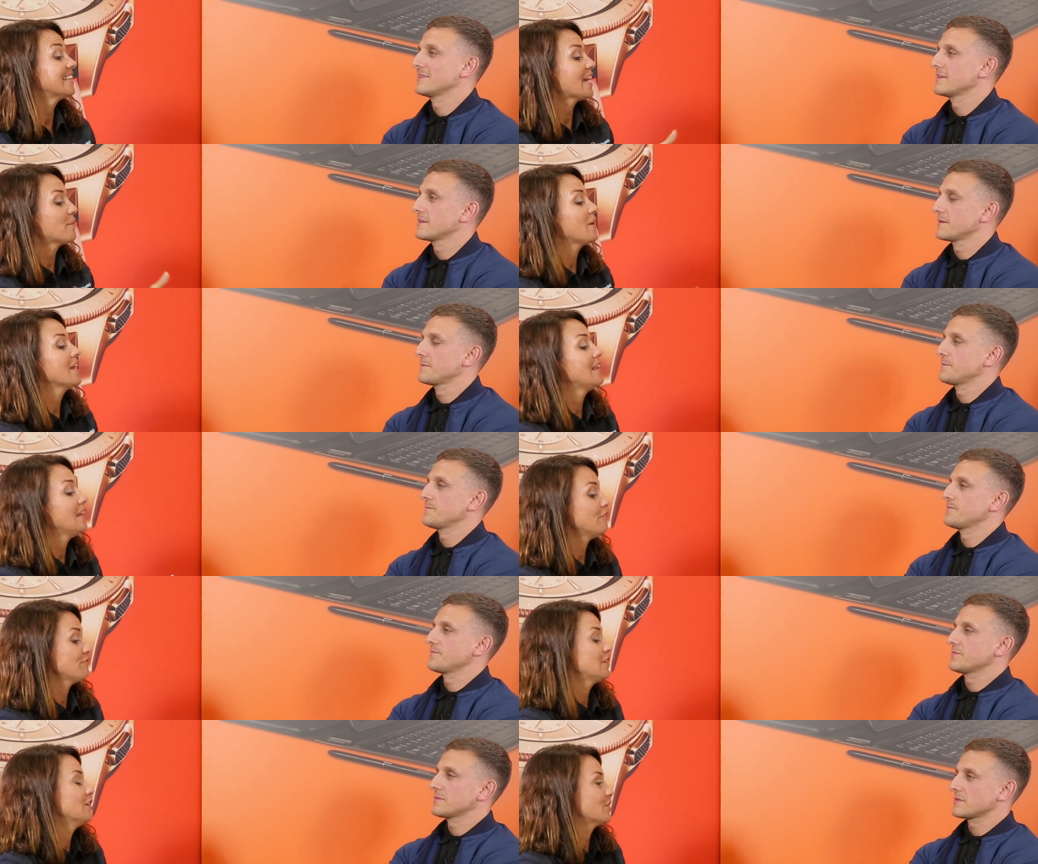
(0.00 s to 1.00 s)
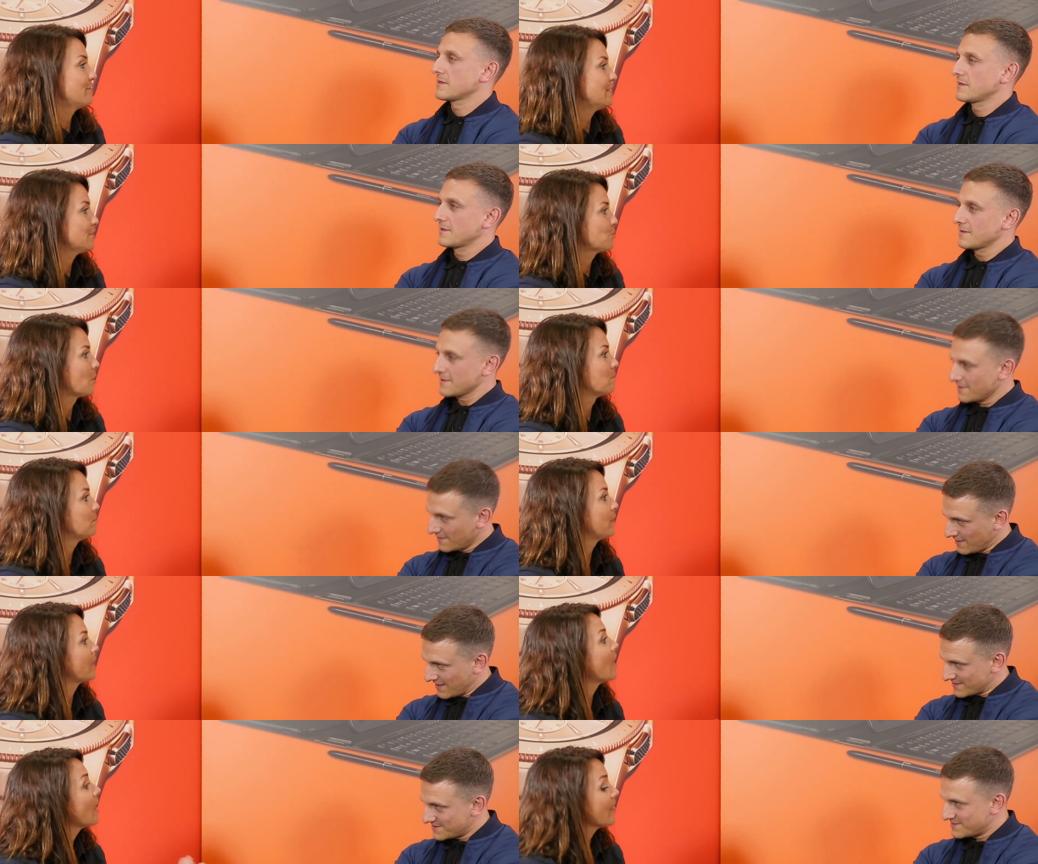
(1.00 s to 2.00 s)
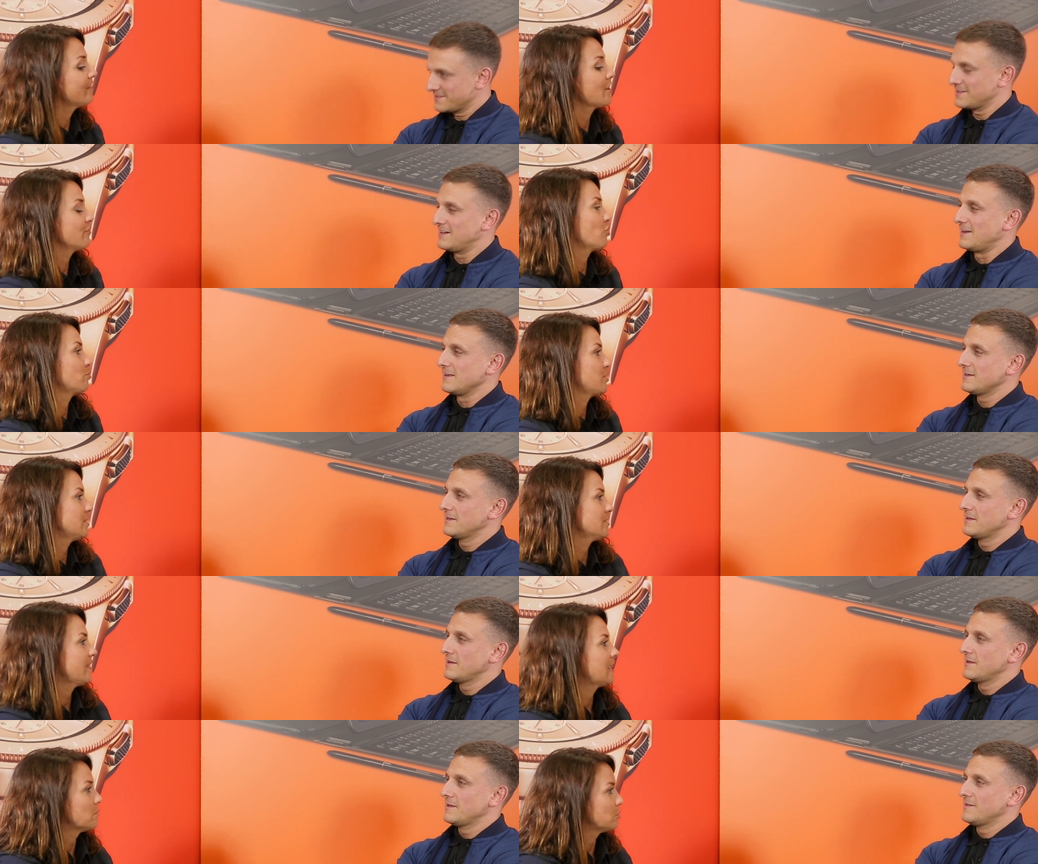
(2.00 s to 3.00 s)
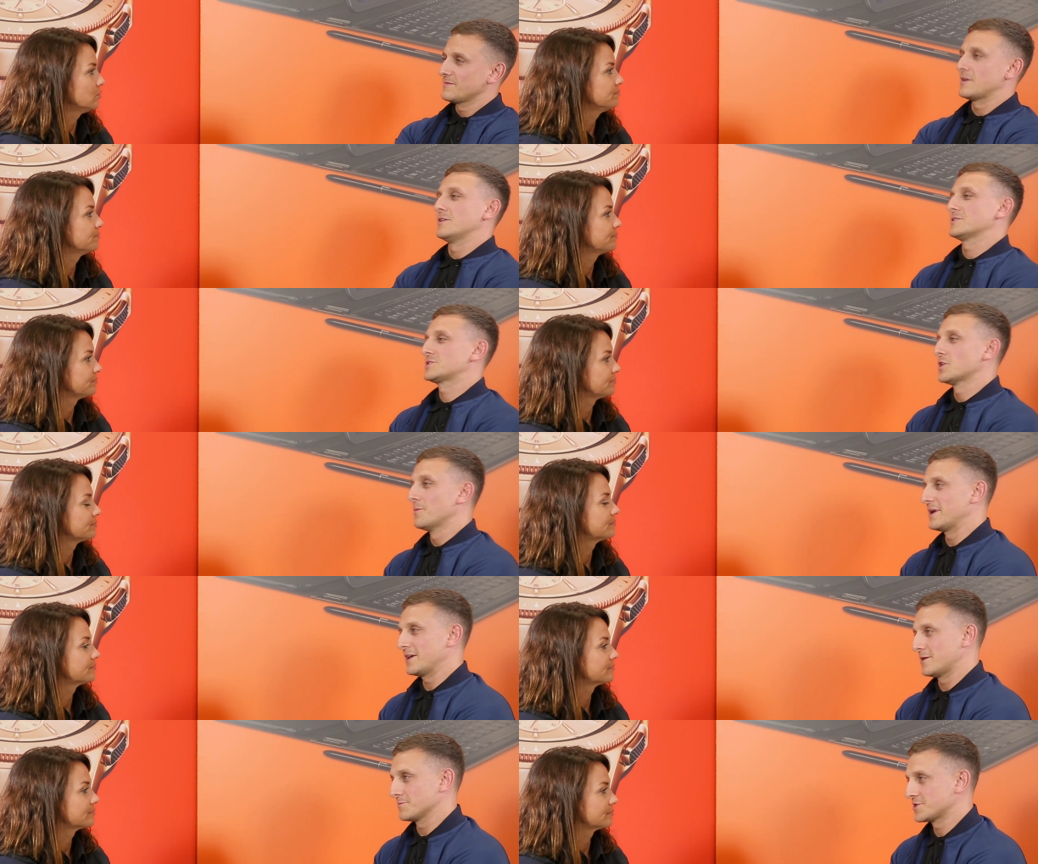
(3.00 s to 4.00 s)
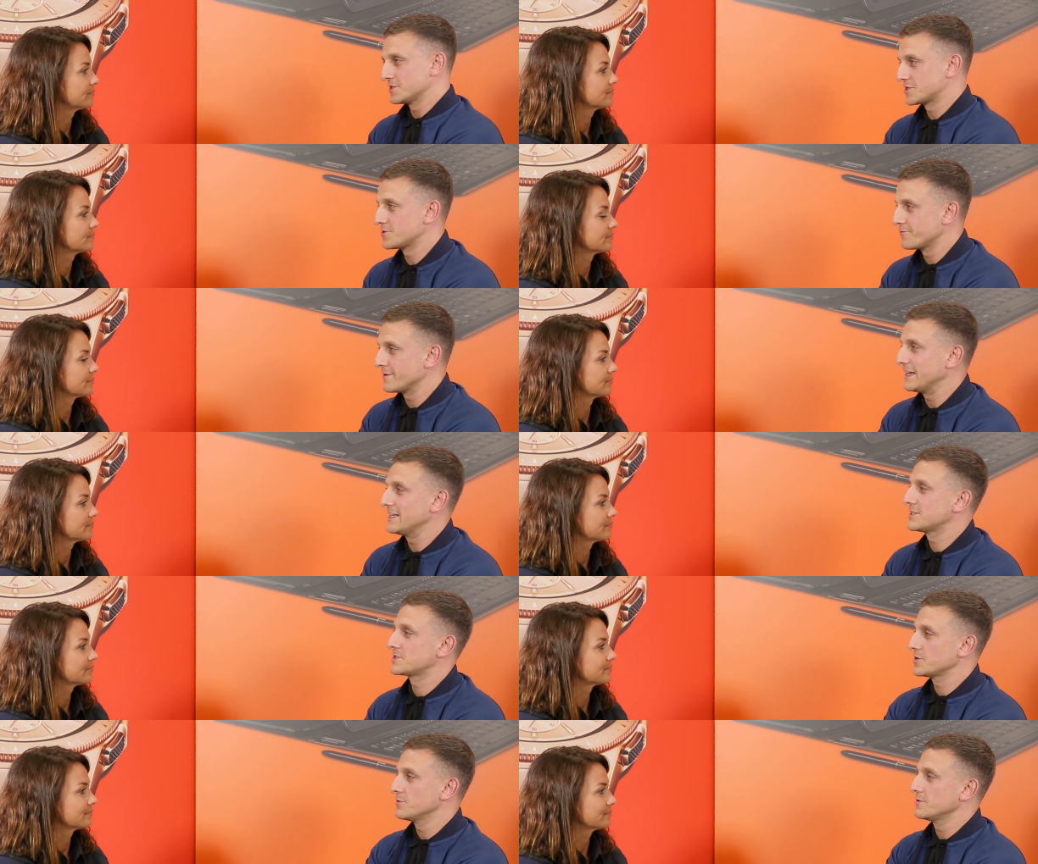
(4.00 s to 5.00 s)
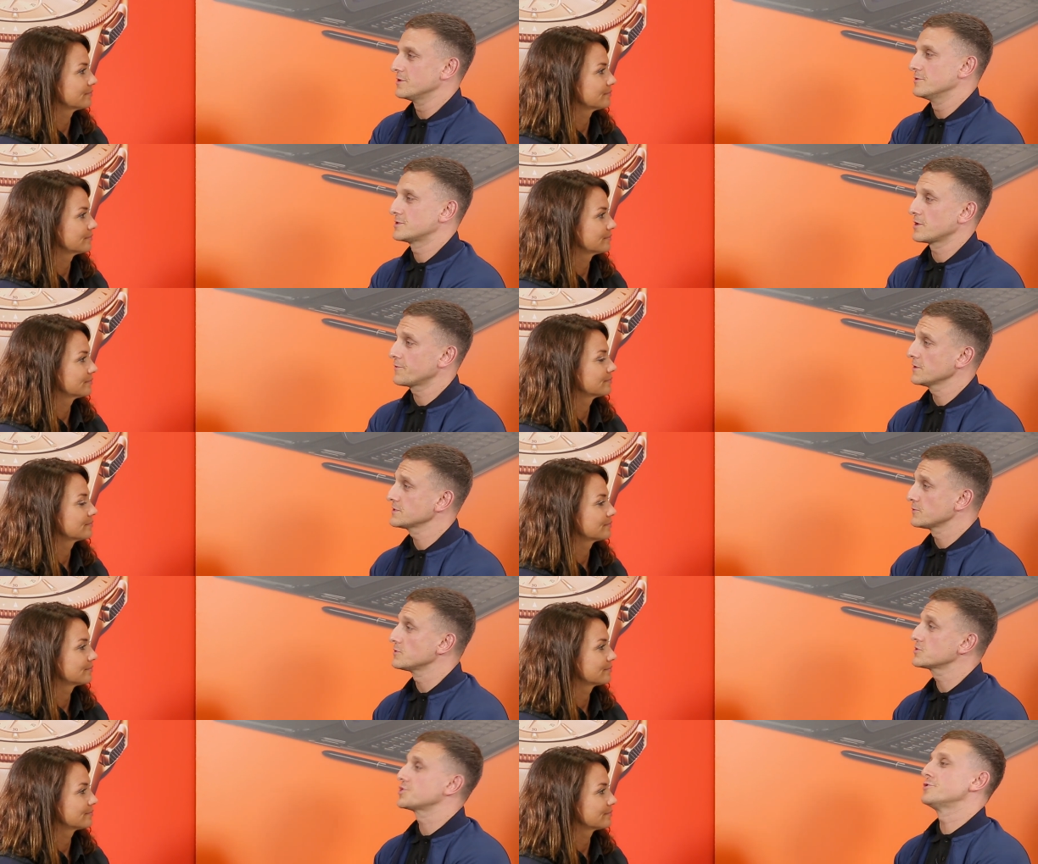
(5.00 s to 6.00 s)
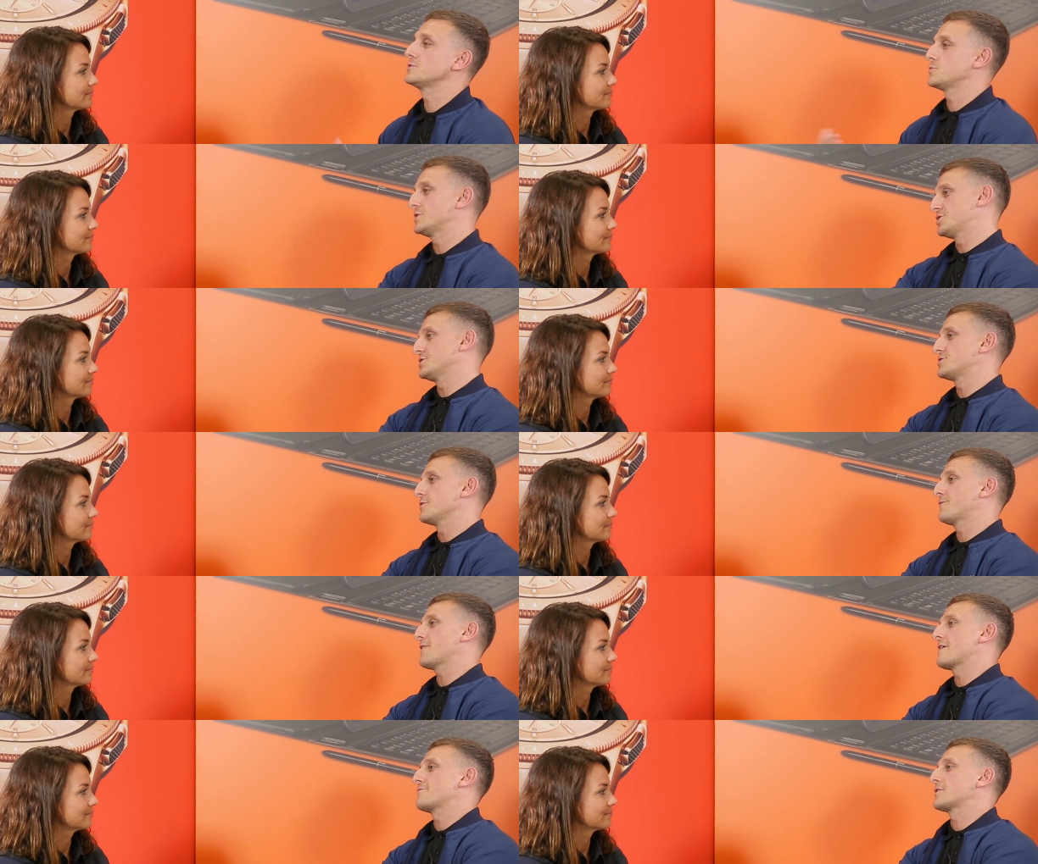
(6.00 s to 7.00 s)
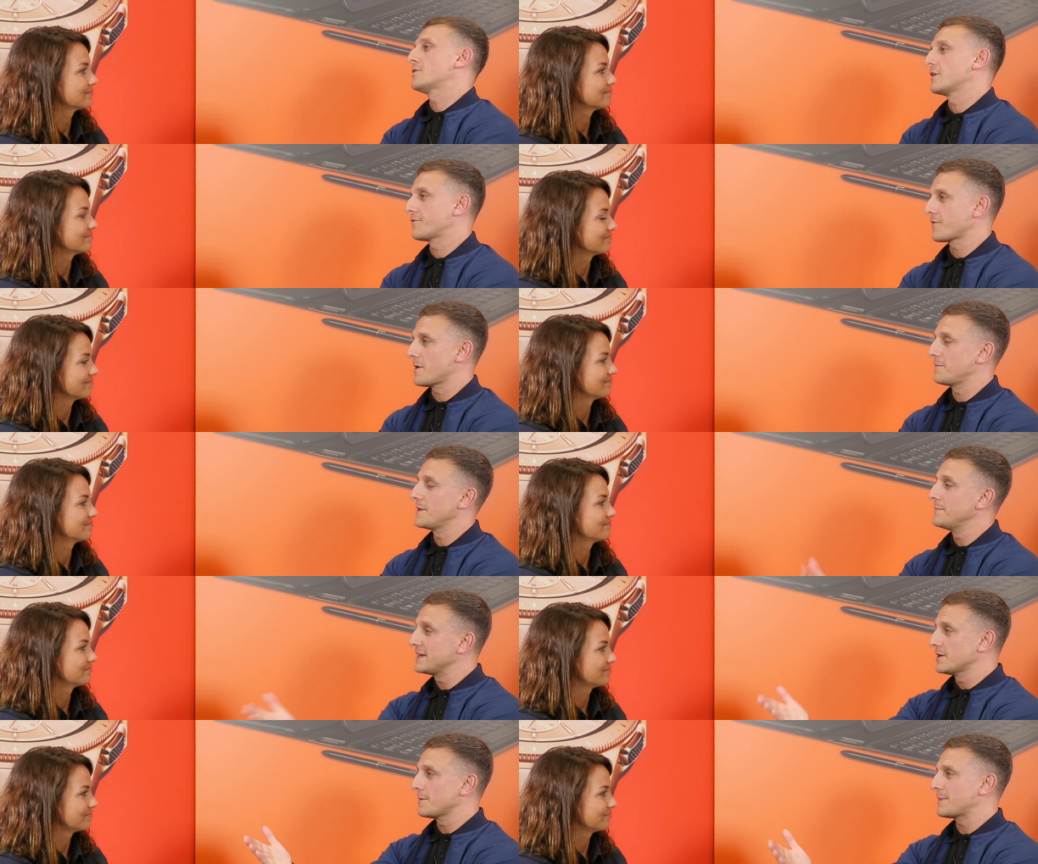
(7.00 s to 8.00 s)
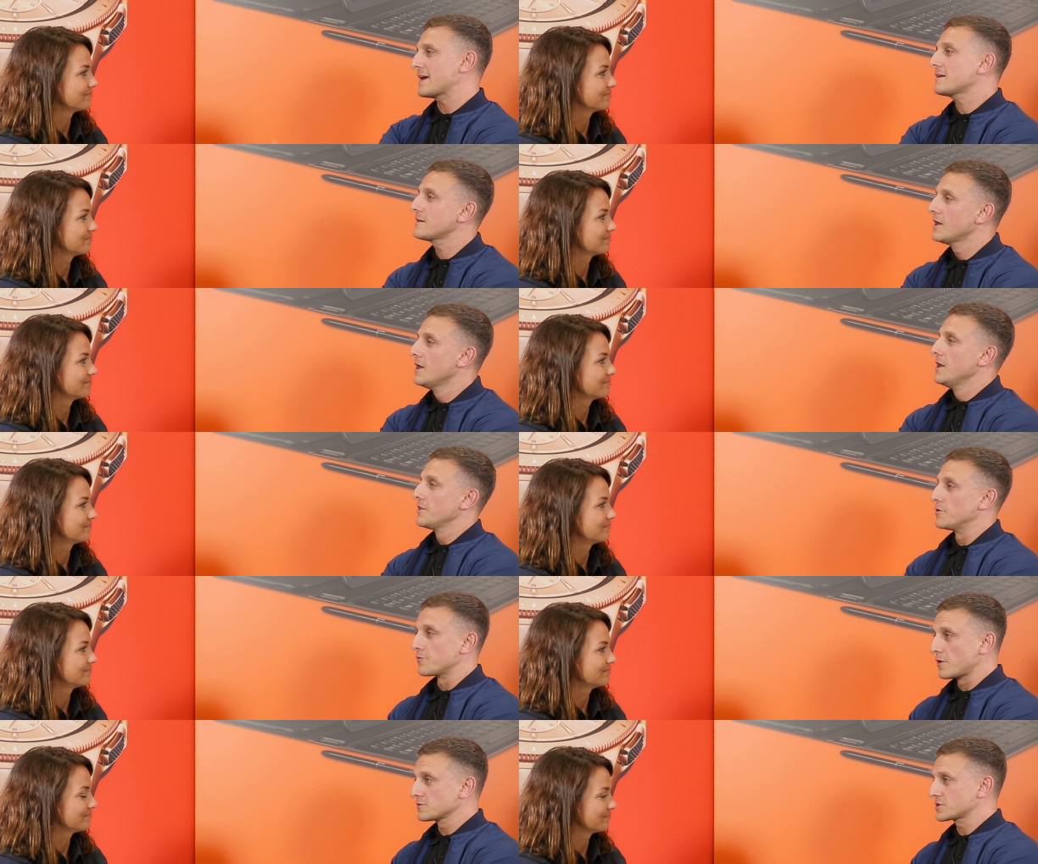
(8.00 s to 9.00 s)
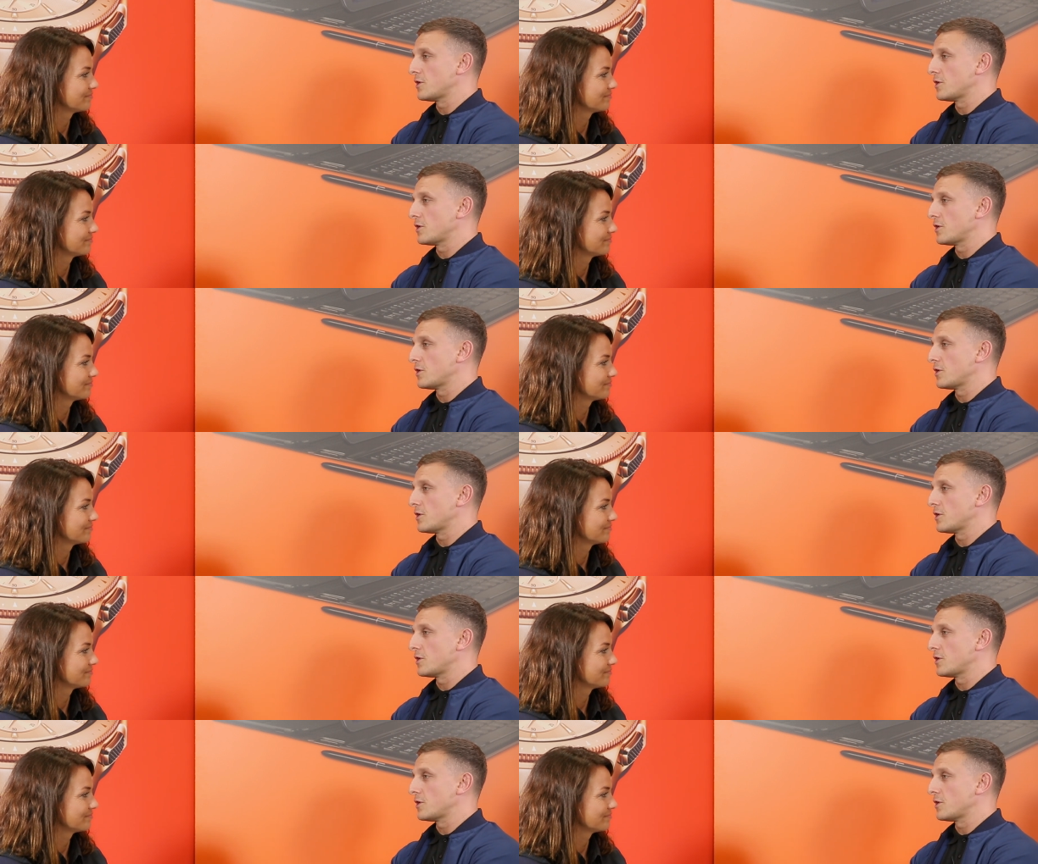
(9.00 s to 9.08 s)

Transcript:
Speaker 1: Now, I love the look of this one, but yes. are there other options available?
Speaker 2: Oh, so many options to really suit you. So first of all, choose which is your favourite colour from the midnight black, the rose